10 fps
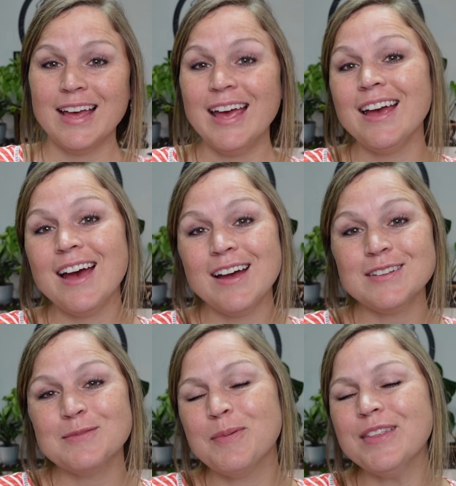Hey
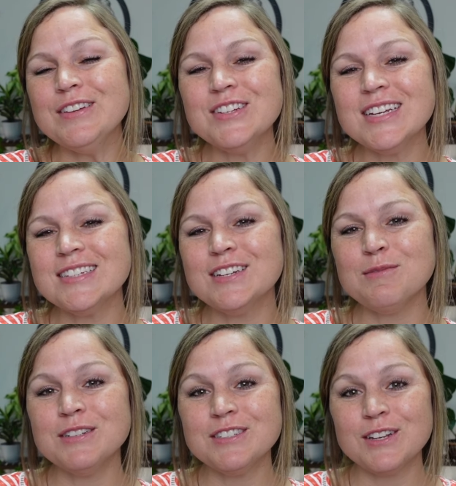guys, Billy Jenkins here
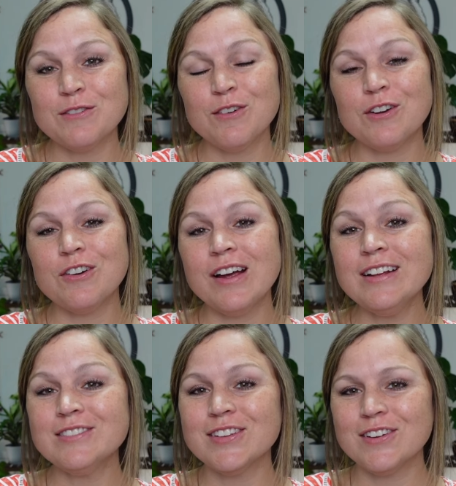with Silver
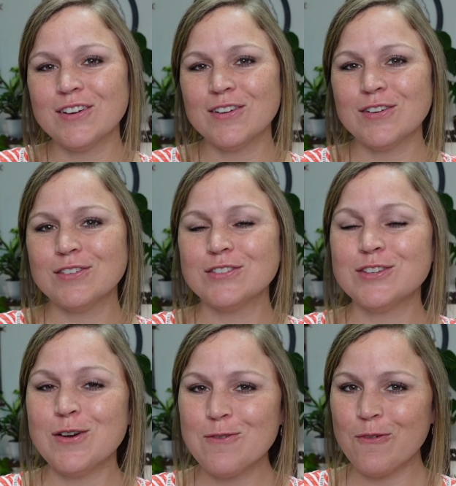Creek Doodle.
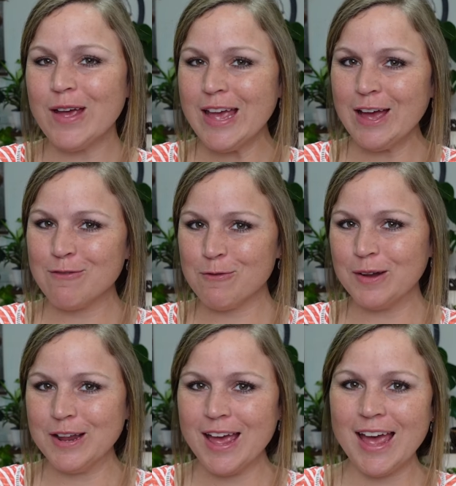So we have
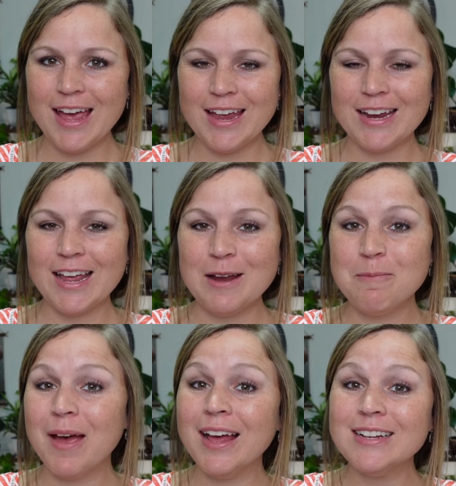went ahead and
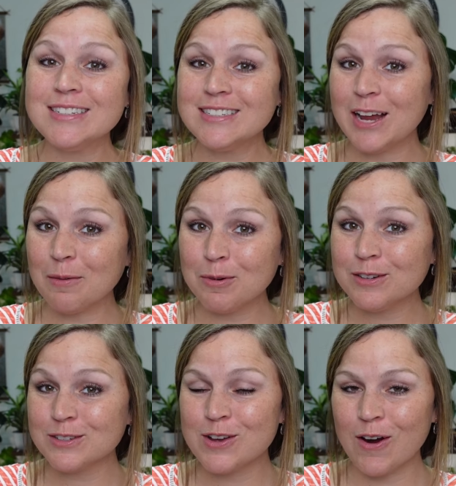met
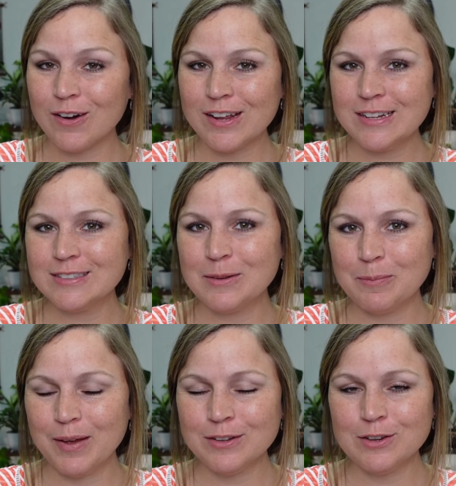Debra's guardians and
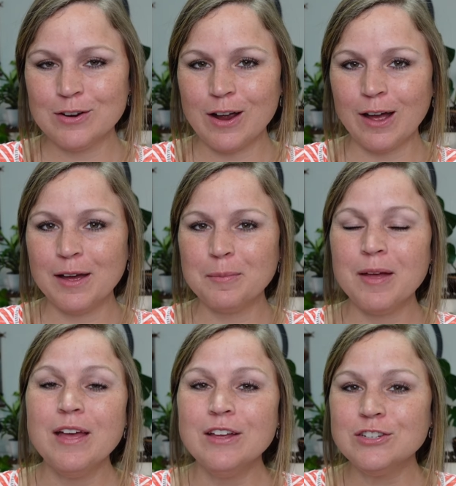picked her up.
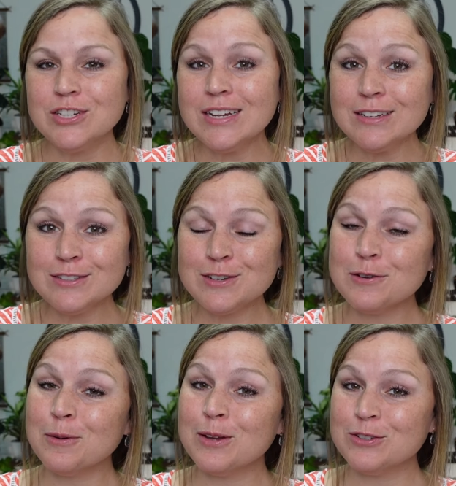She is
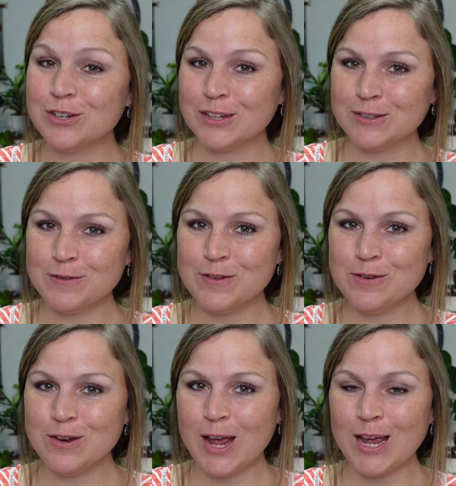due in just a
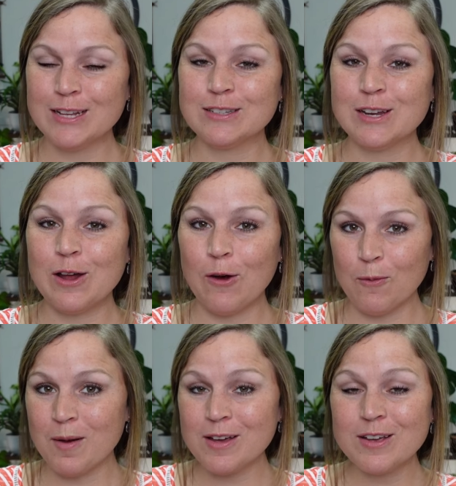few days and oh
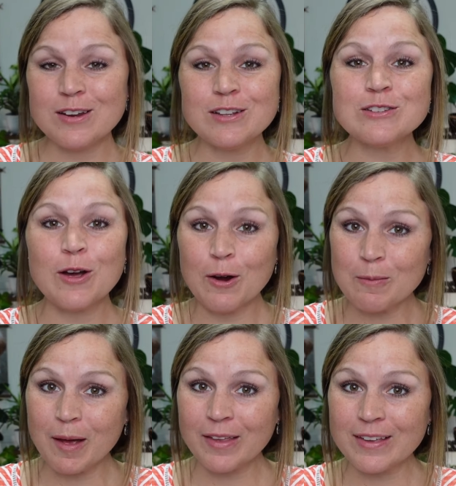my goodness, her
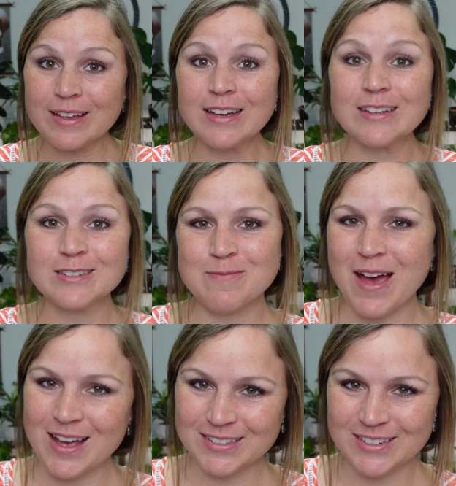belly is
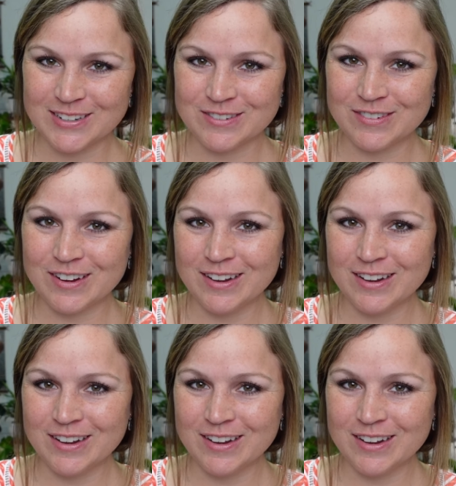massive.